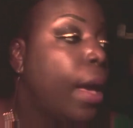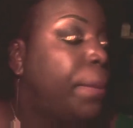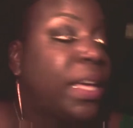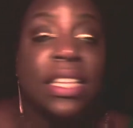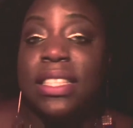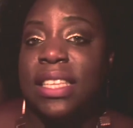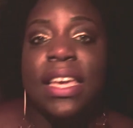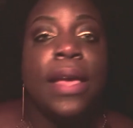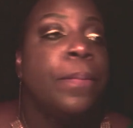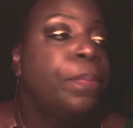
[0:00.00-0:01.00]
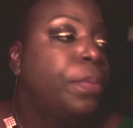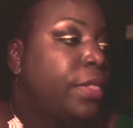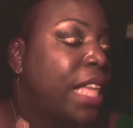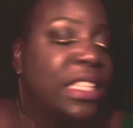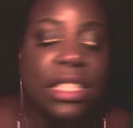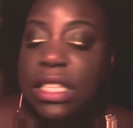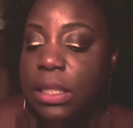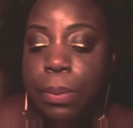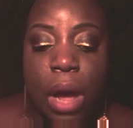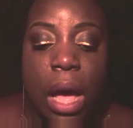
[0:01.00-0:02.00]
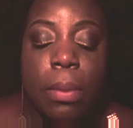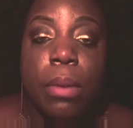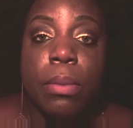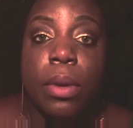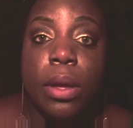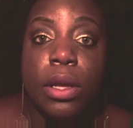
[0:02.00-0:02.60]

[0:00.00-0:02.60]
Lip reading: Because see, this the problem.